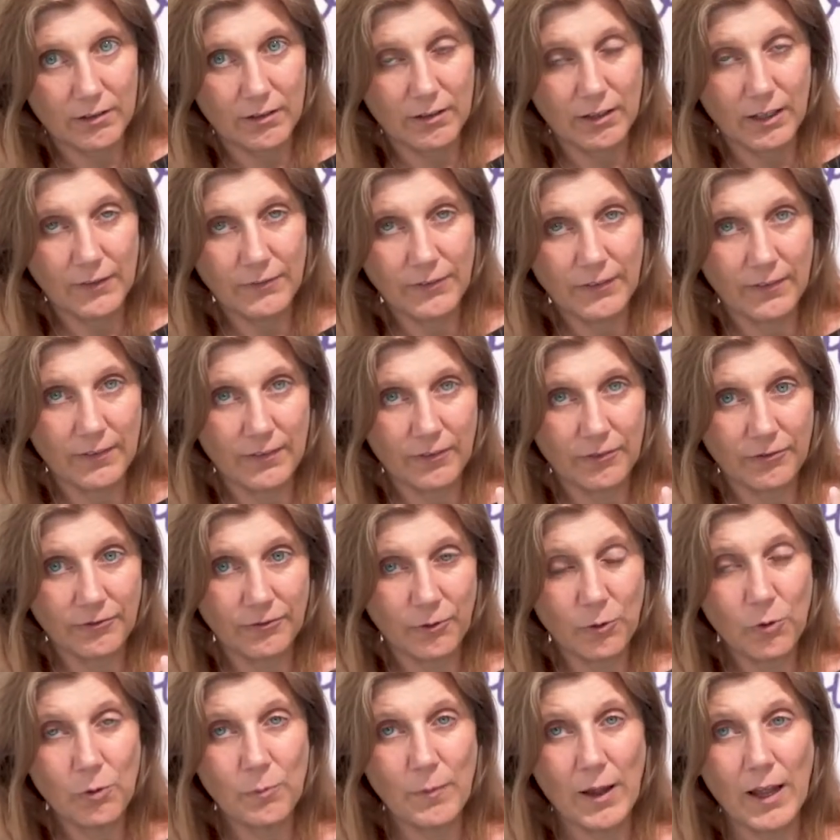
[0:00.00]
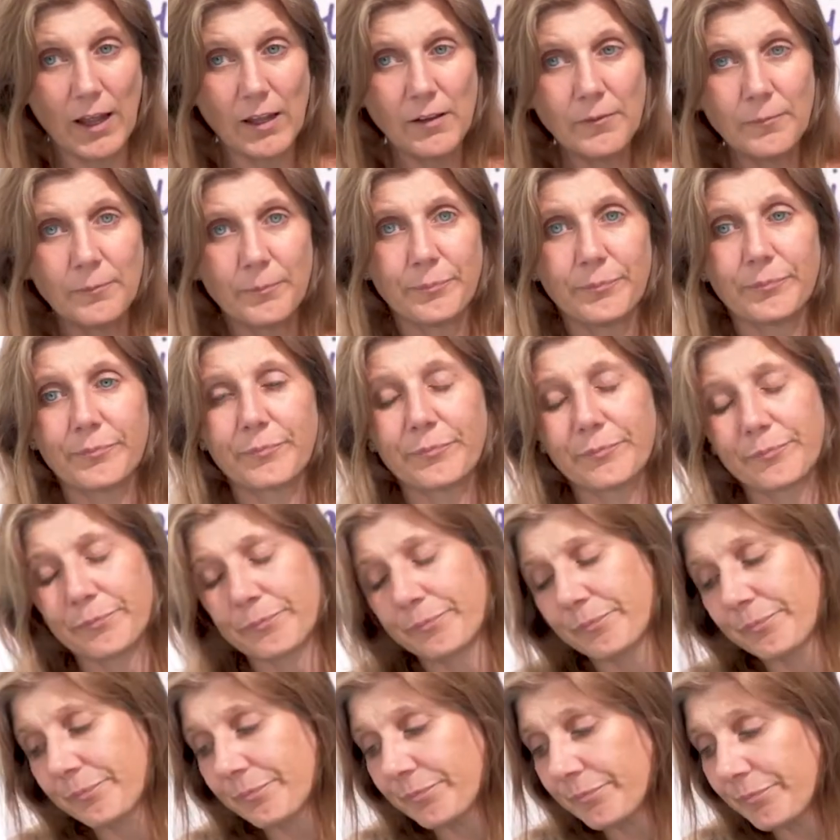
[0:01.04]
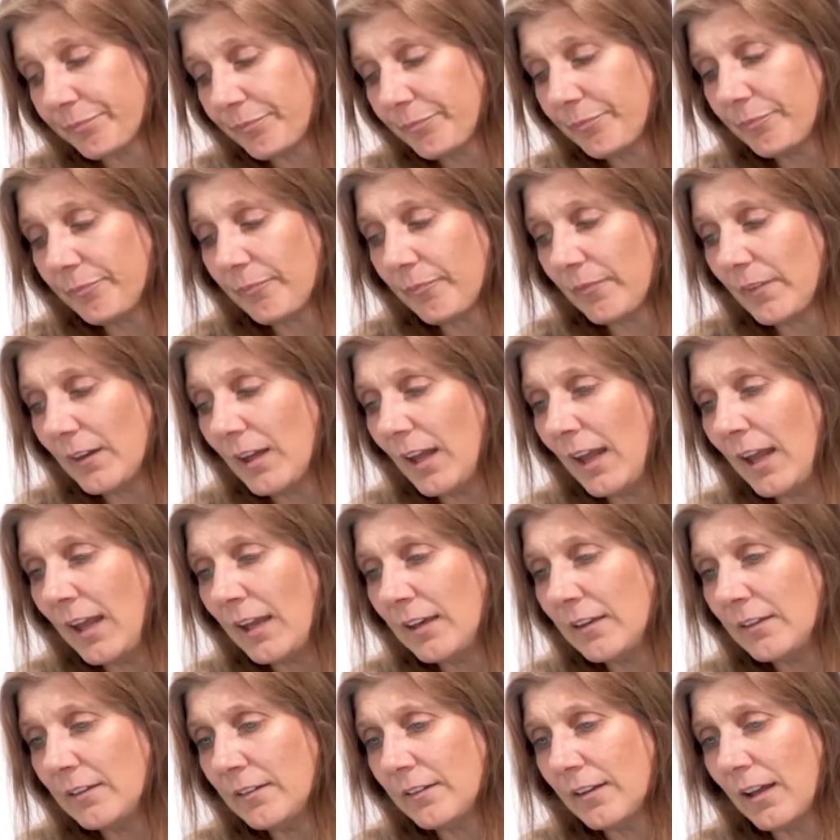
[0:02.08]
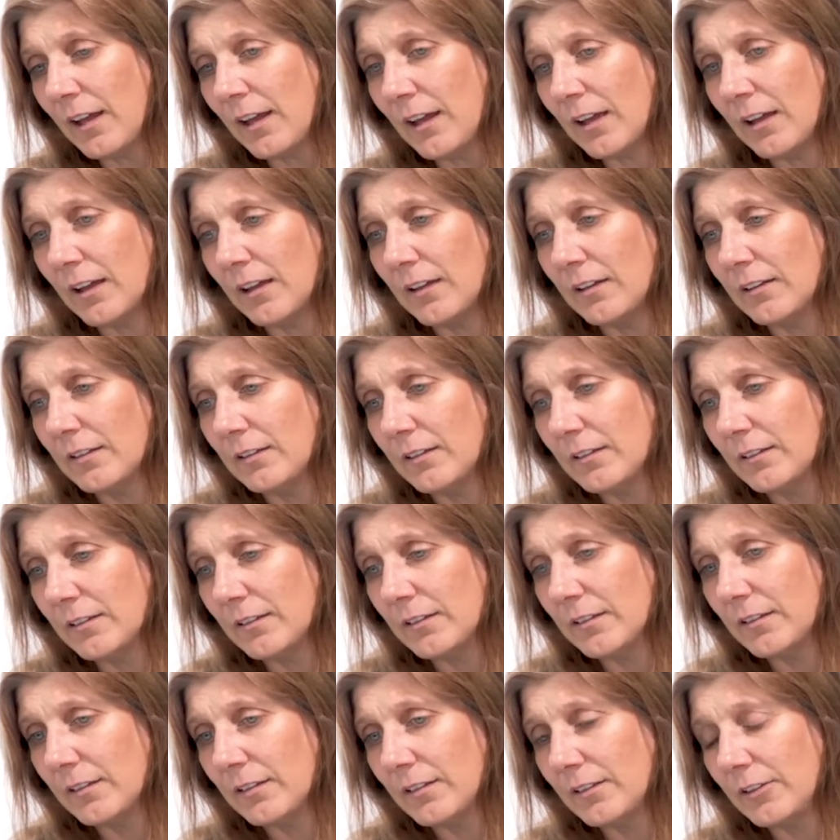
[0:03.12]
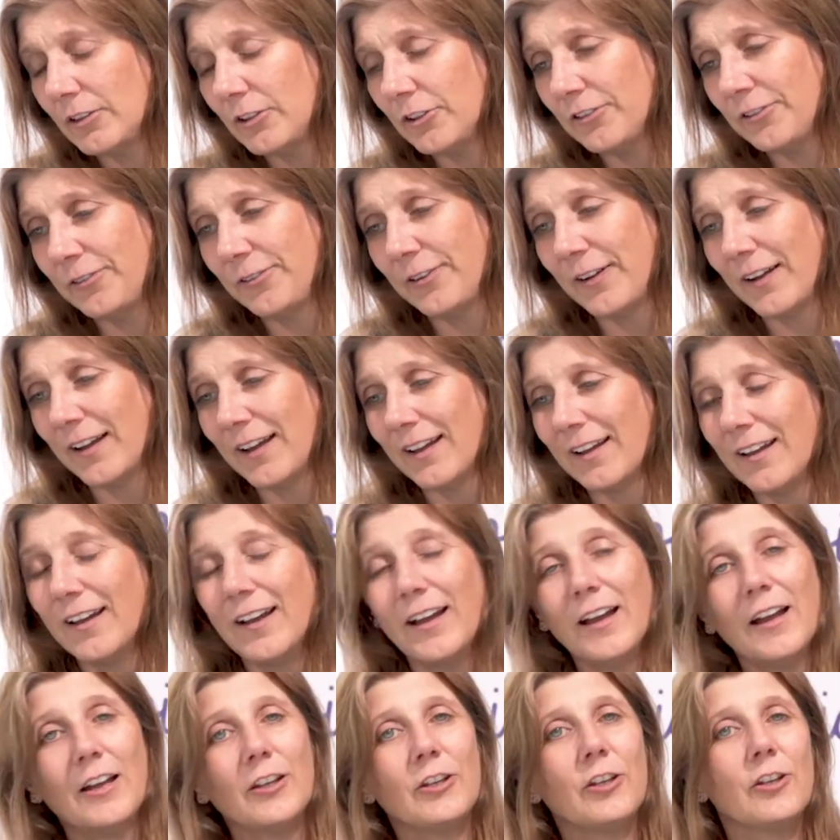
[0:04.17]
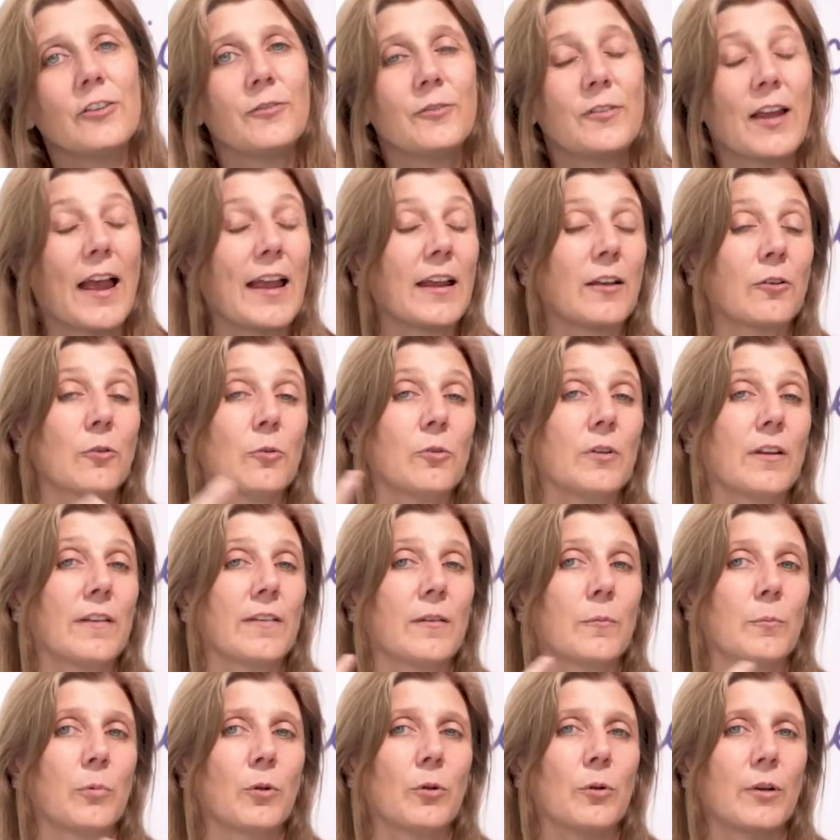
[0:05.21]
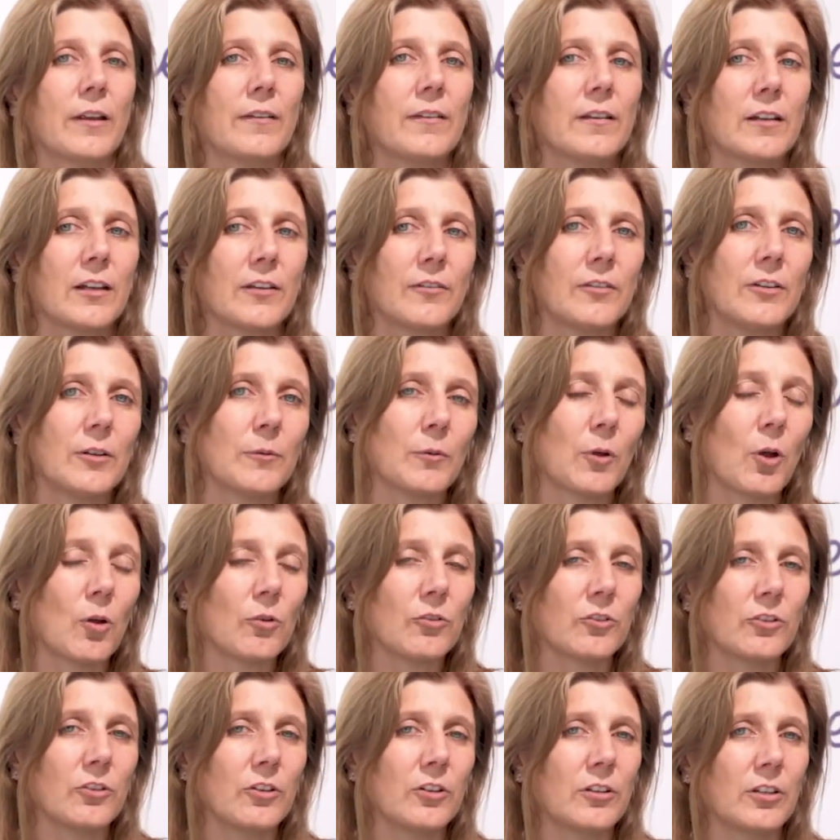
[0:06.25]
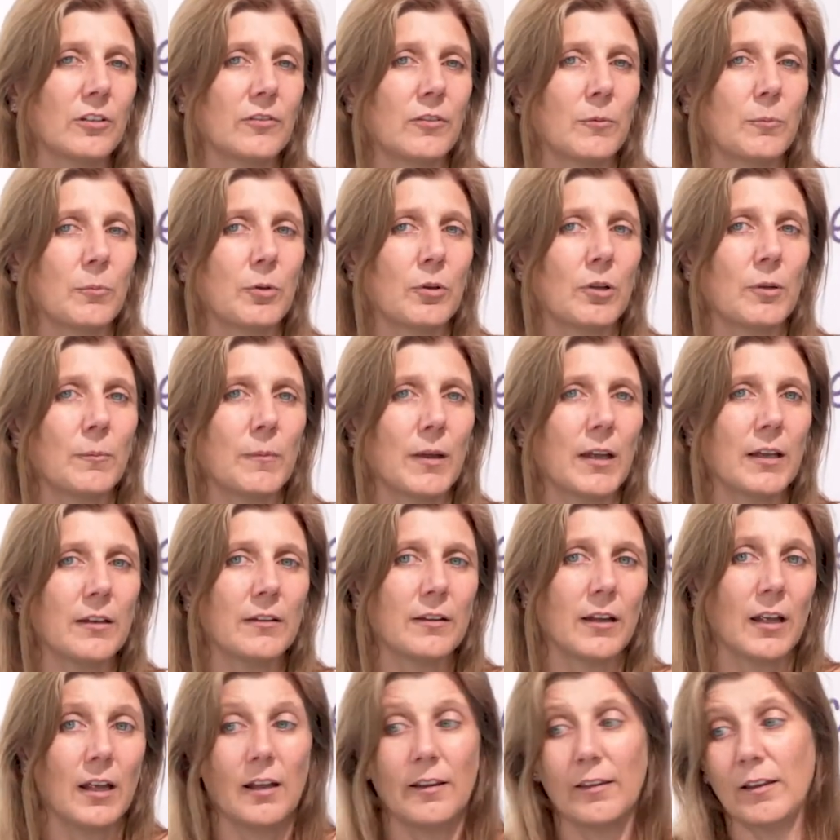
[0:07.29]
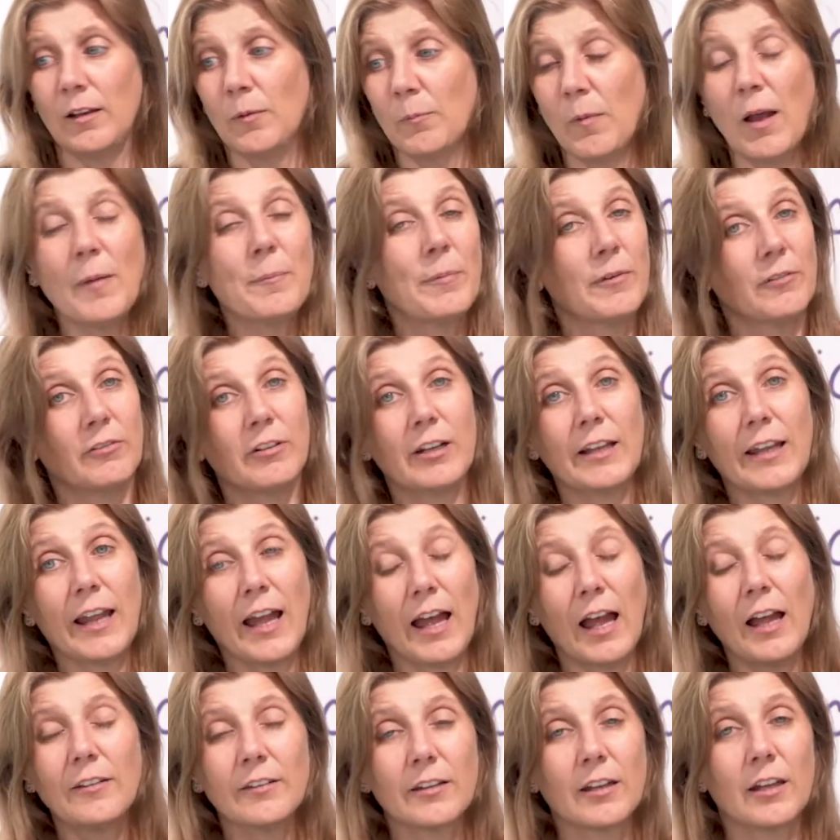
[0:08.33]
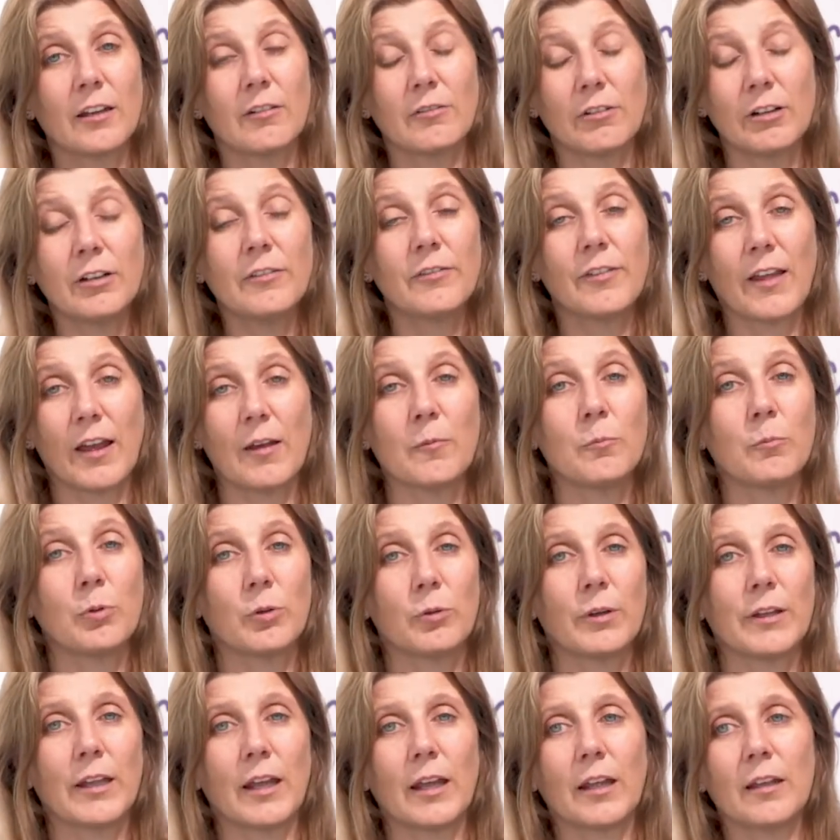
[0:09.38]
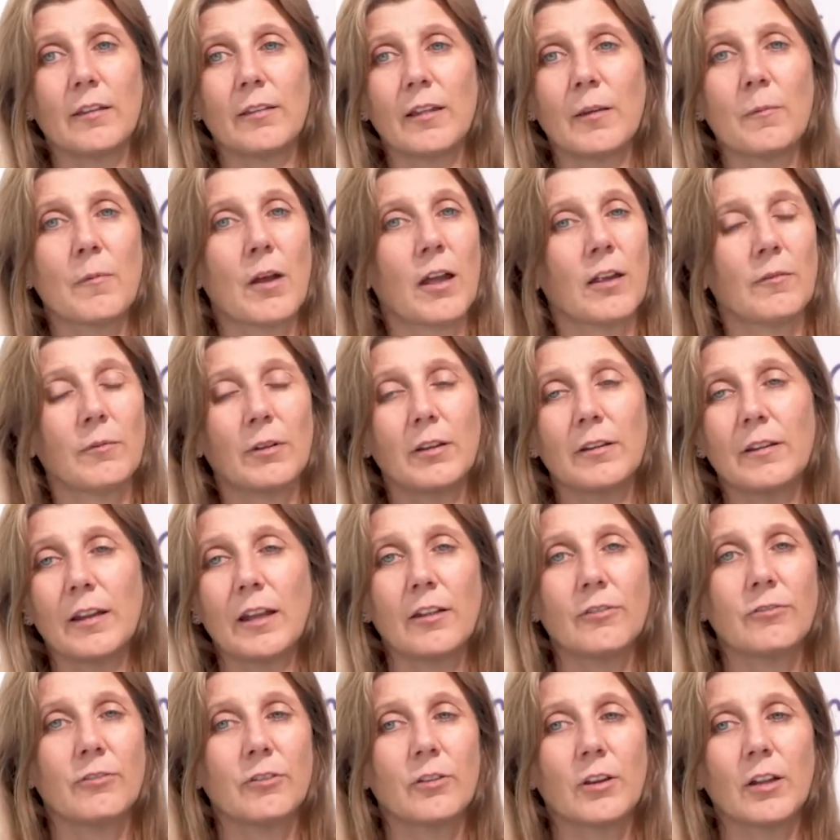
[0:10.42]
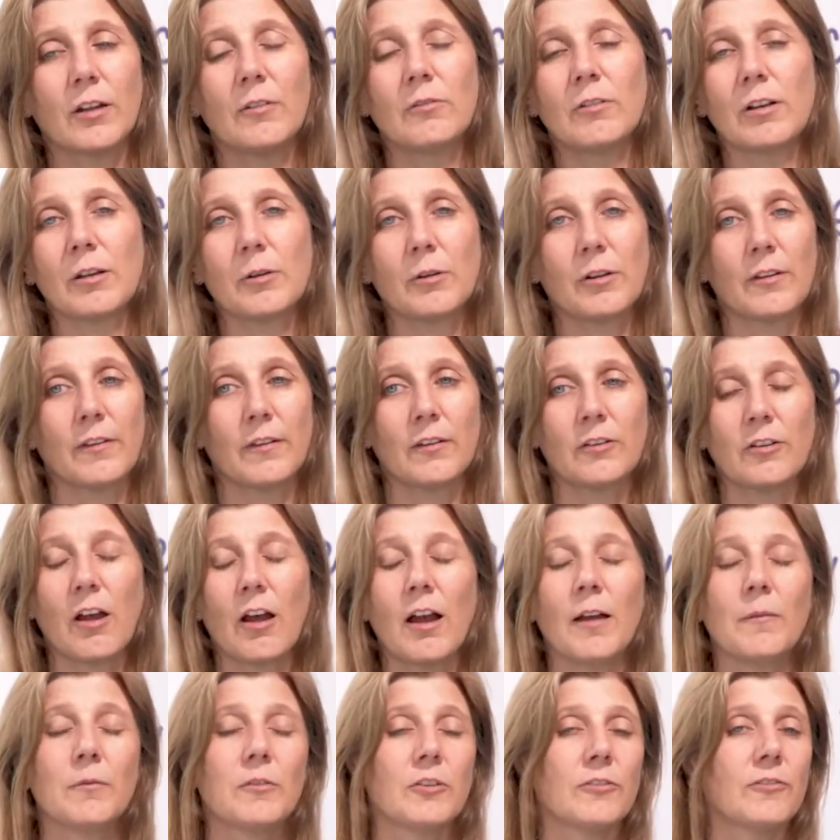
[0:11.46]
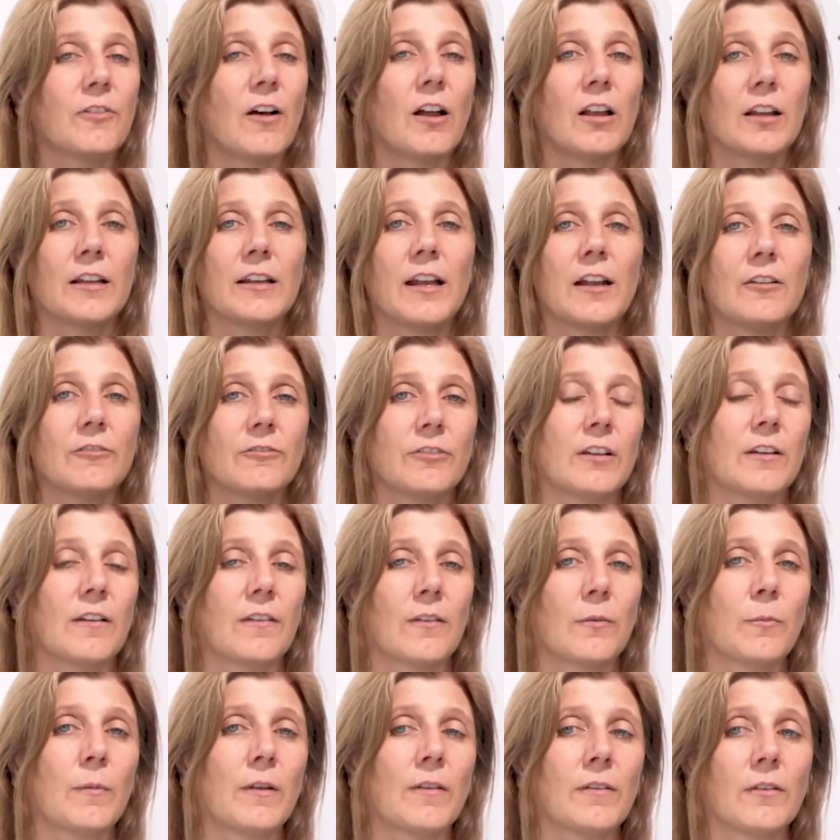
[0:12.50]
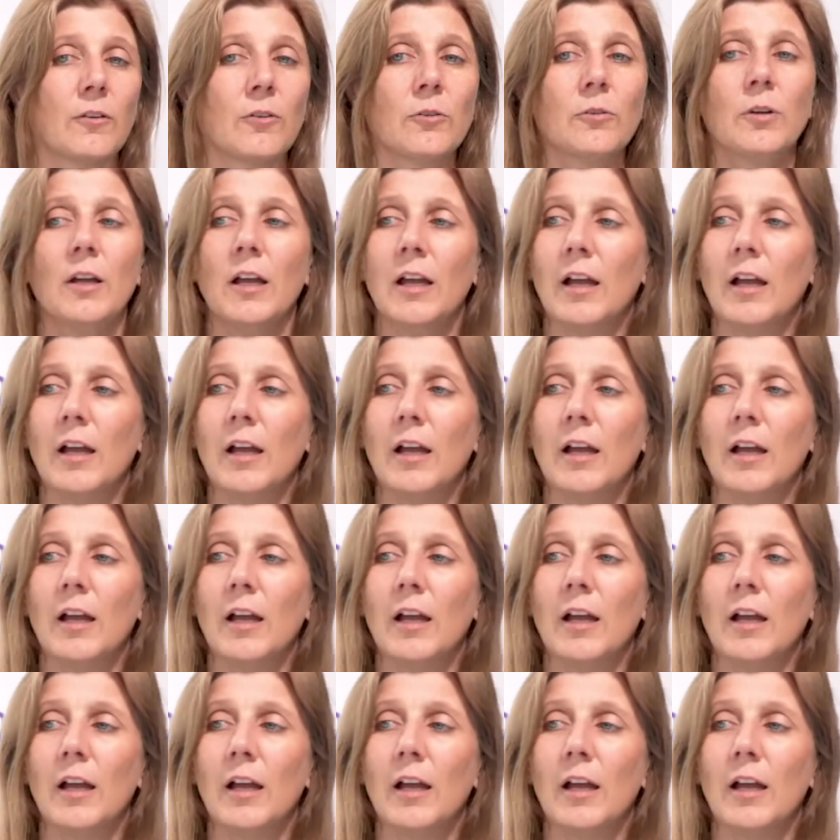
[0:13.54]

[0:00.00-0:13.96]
if it's the former, and uh, you've you've taken all these employees and given them continuity of employment, then it might be really hard to get rid of that employee. They may be there for the requisite time to file an unfair dismissal.